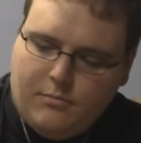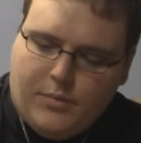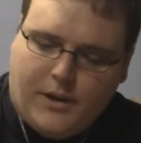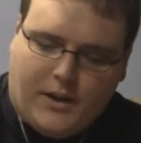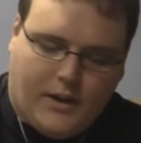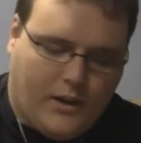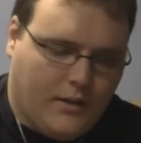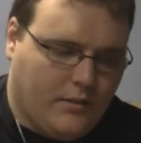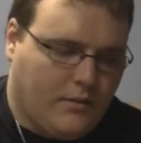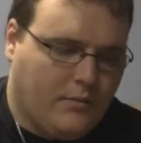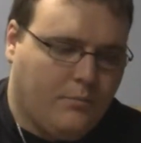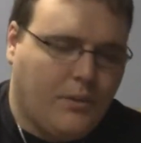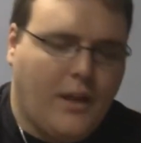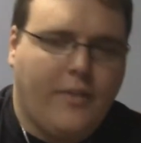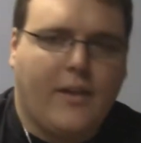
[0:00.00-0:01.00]
But
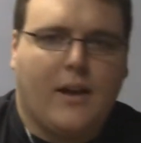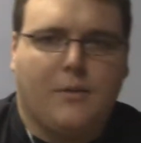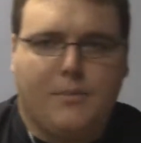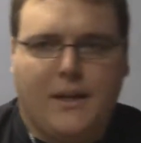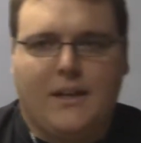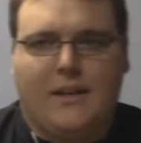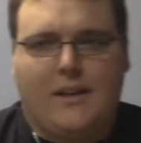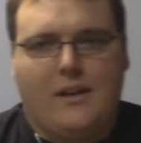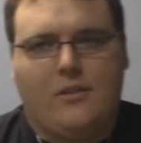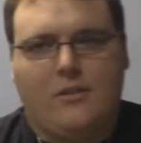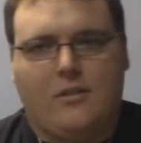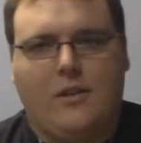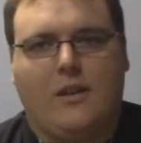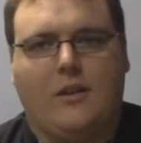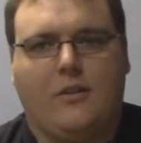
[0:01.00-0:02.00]
played that a bit. It
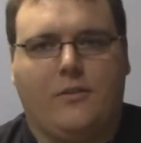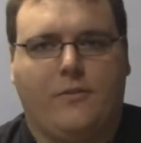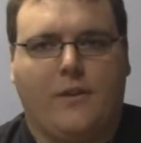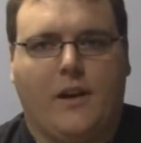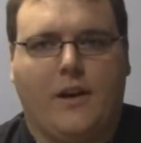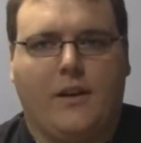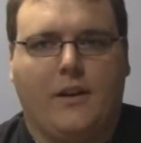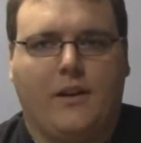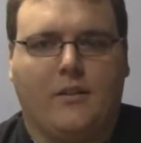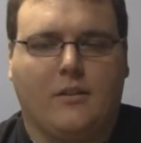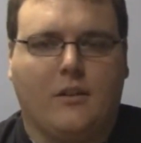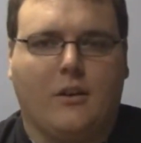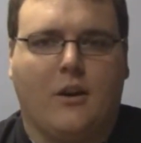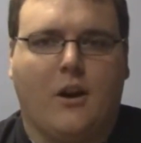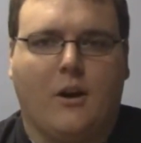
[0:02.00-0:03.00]
is fun. It's
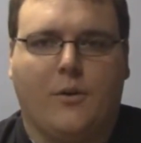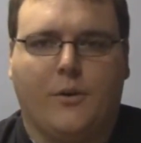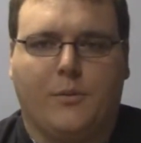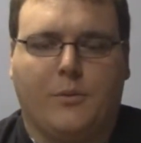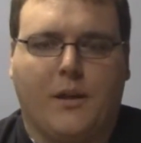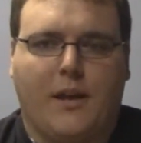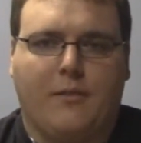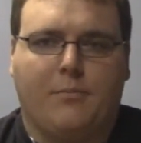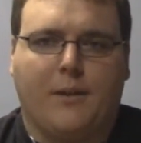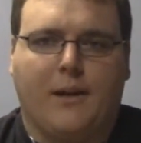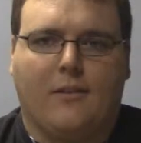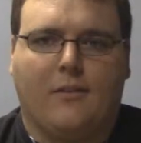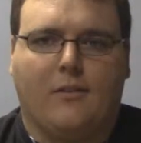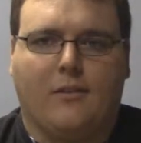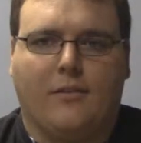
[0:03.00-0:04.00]
a little awkward to play
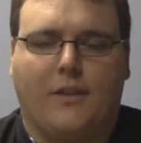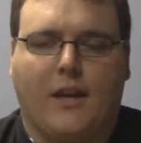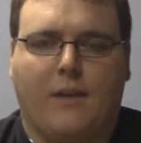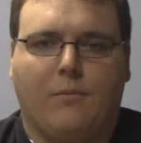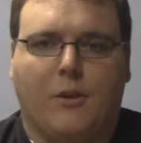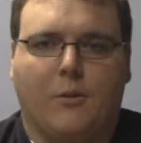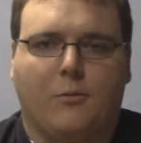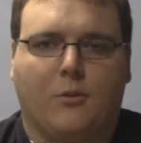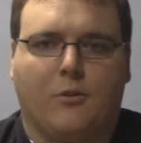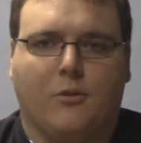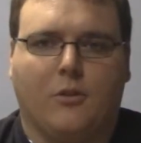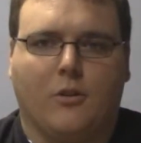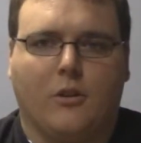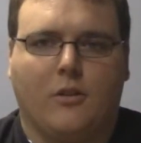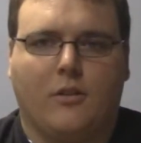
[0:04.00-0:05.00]
FPSs on the GameCube's
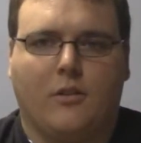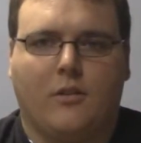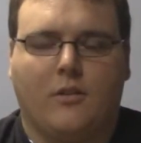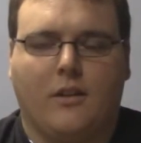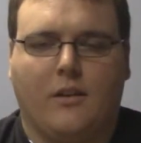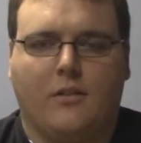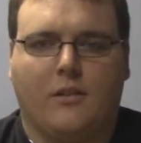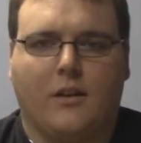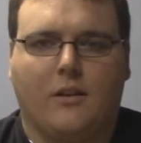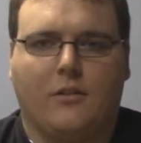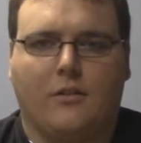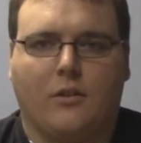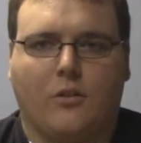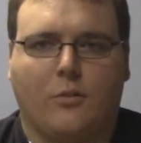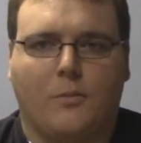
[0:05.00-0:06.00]
controller because the C stick
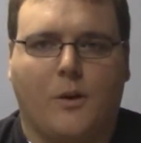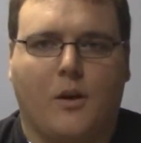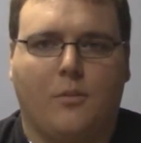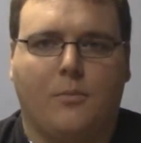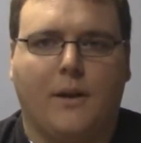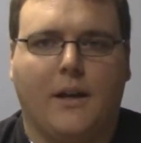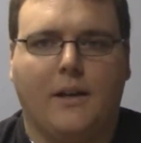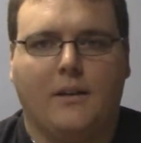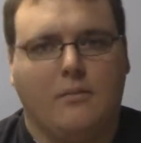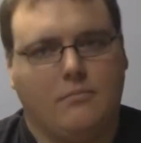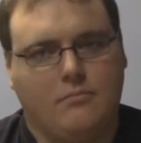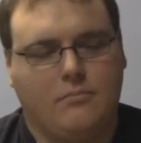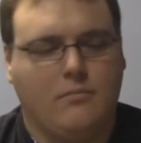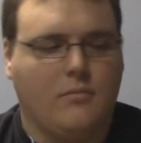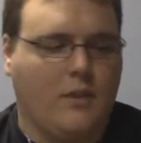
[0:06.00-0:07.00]
is so small, but
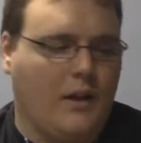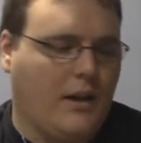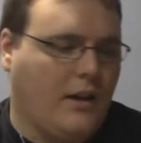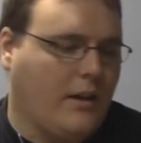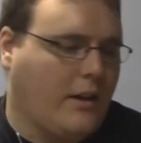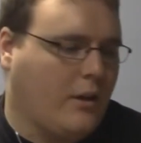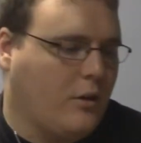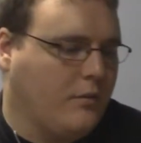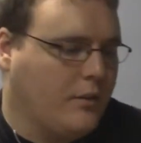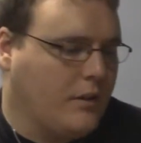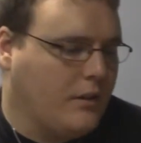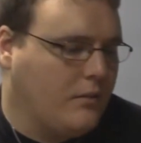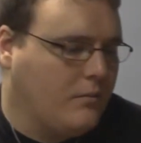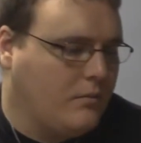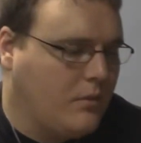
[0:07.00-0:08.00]
I'll get
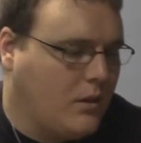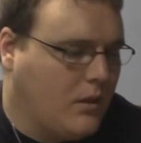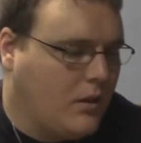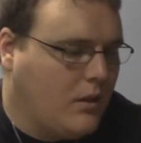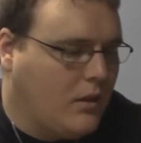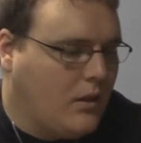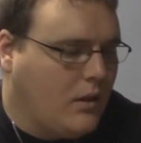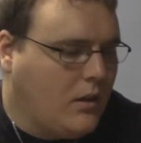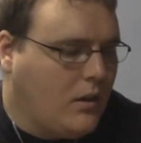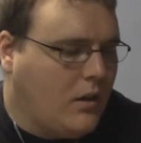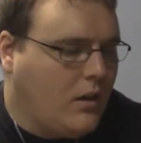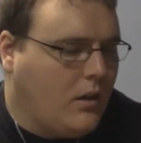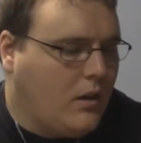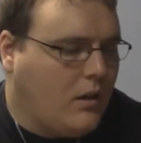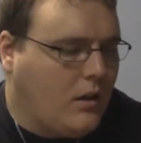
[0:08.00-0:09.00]
over it.
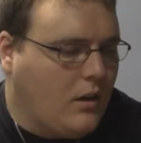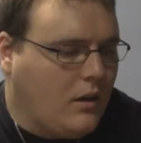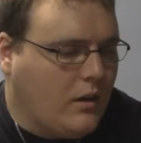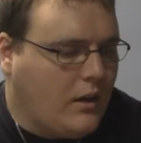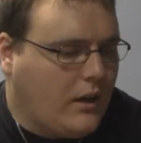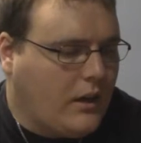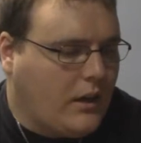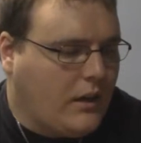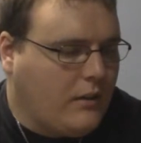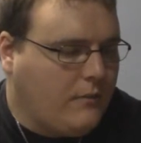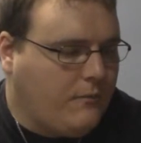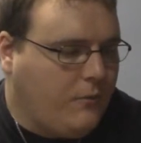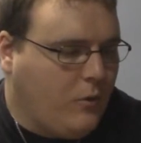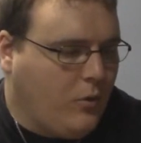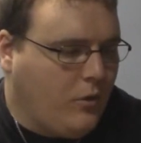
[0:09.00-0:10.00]
Alrighty,
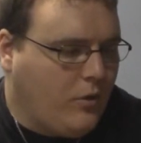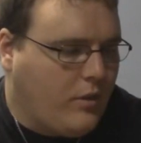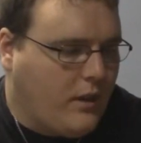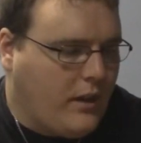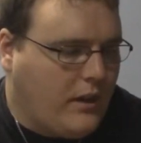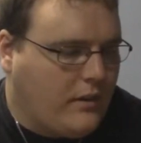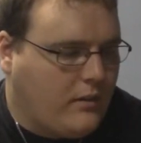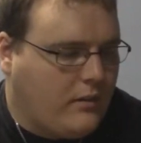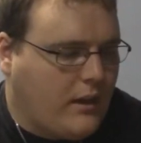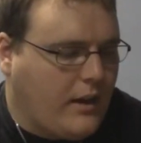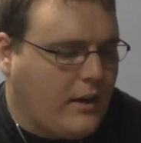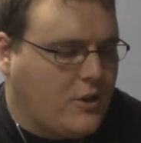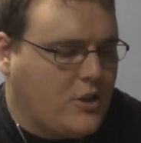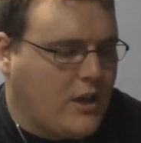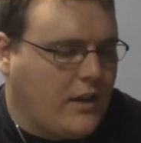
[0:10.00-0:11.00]
for the
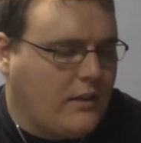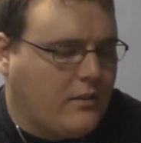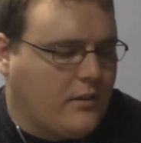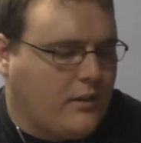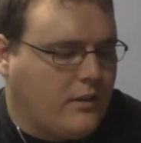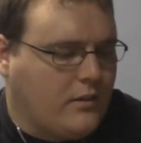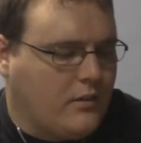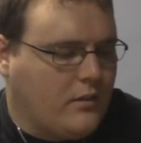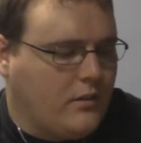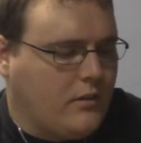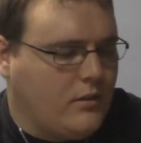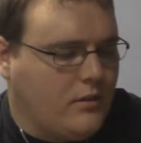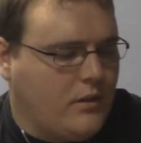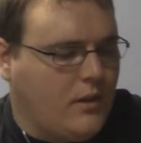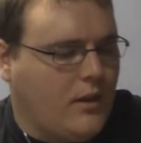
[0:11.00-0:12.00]
Sega Genesis,
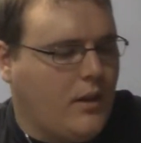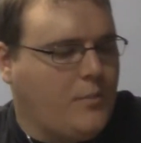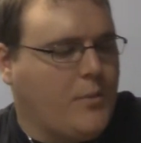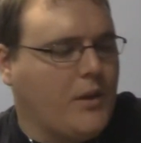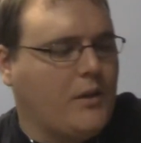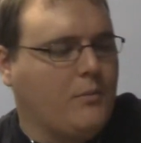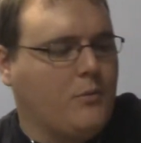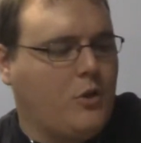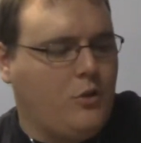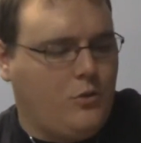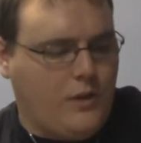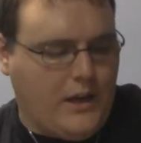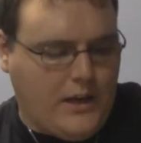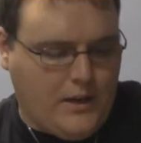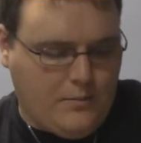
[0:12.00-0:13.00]
I picked up
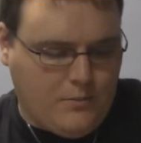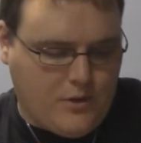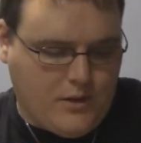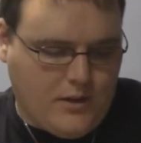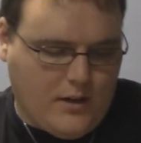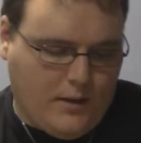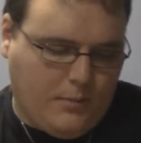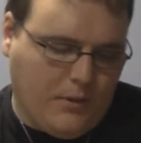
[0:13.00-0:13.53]
2 games.